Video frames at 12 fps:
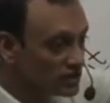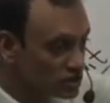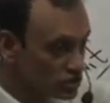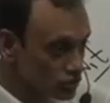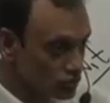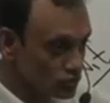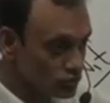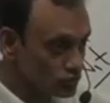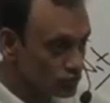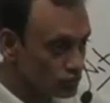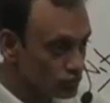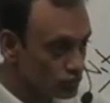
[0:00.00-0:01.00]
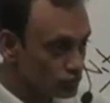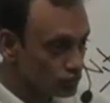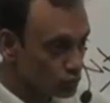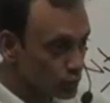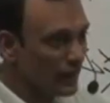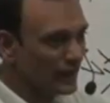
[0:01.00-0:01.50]
these two
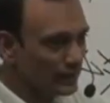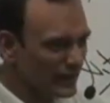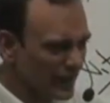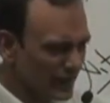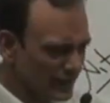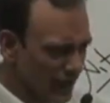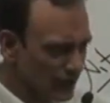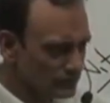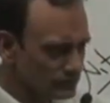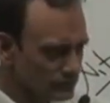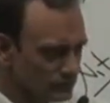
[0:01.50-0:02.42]
to eliminate r,